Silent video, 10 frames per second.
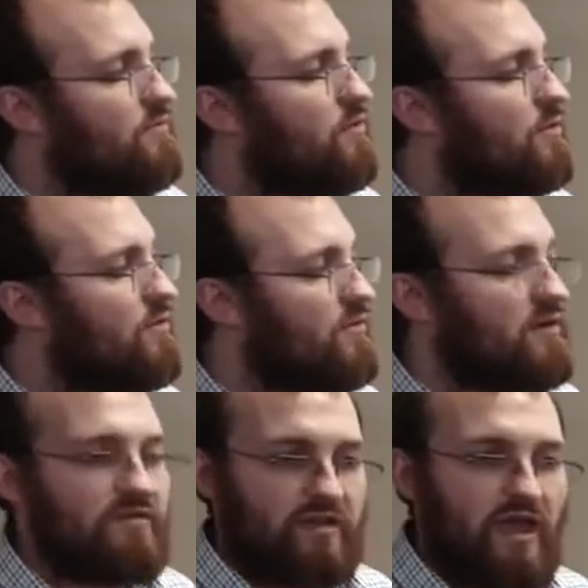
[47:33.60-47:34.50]
formal
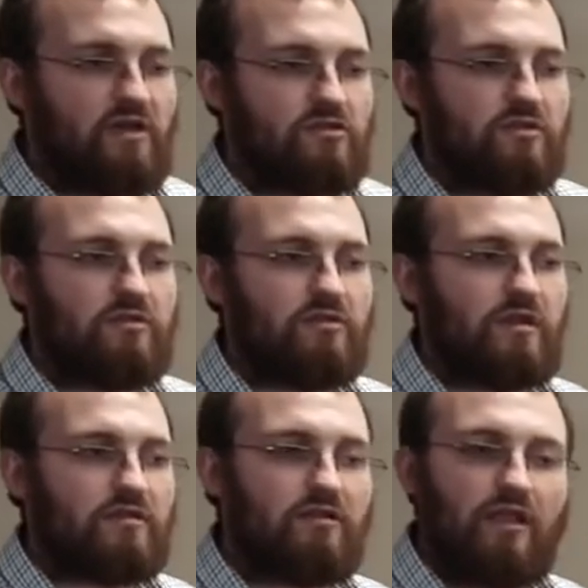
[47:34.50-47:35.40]
verification
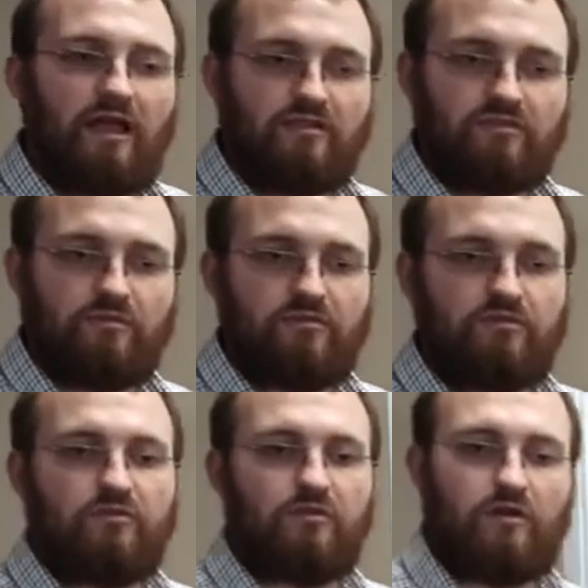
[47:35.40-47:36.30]
that clients
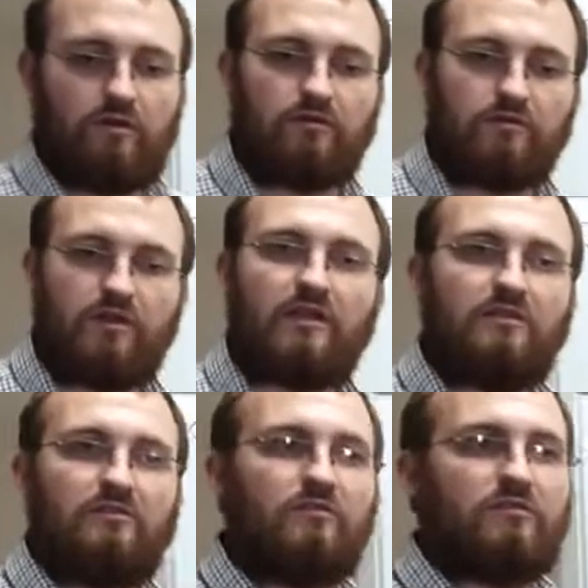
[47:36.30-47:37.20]
are
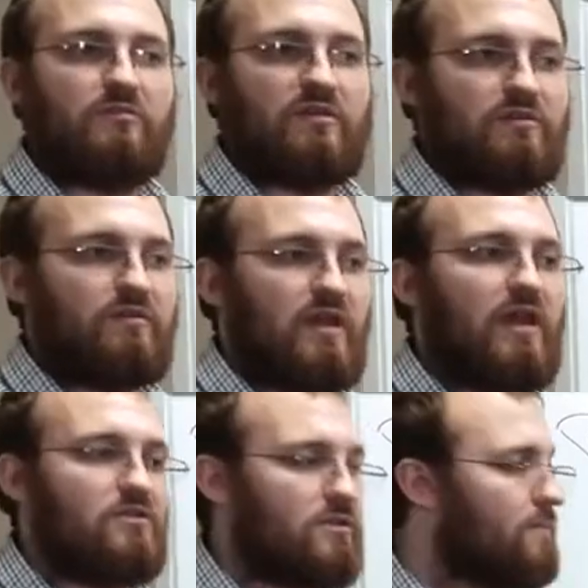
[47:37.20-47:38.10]
connected to a
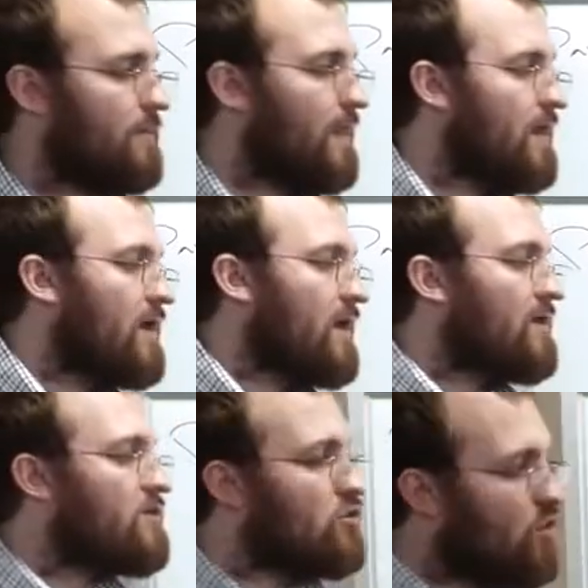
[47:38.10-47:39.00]
specification.
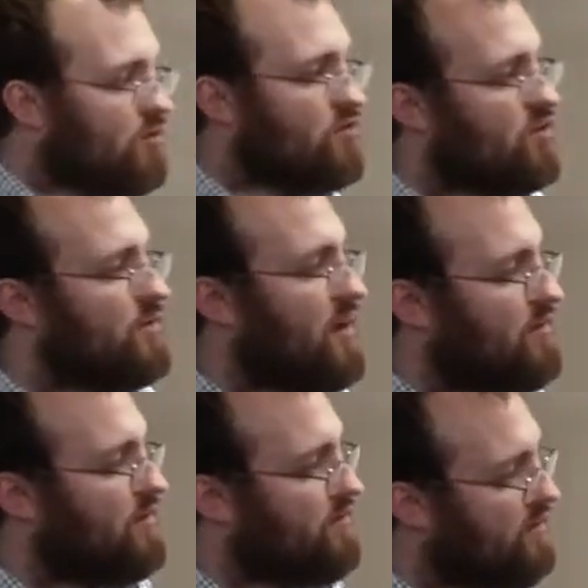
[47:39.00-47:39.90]
In the short term,
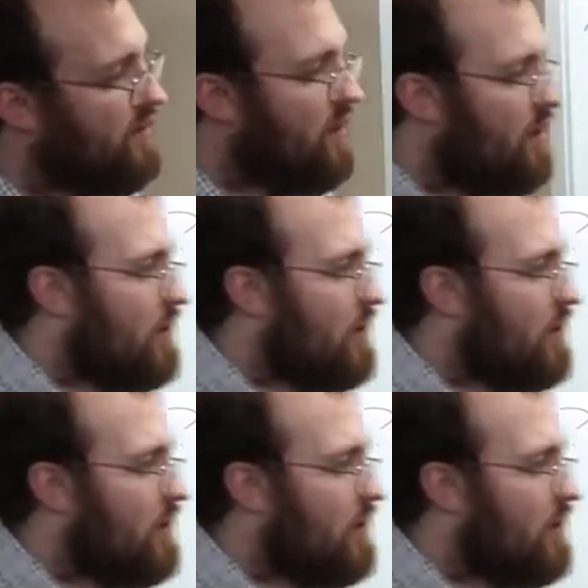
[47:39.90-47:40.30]
however,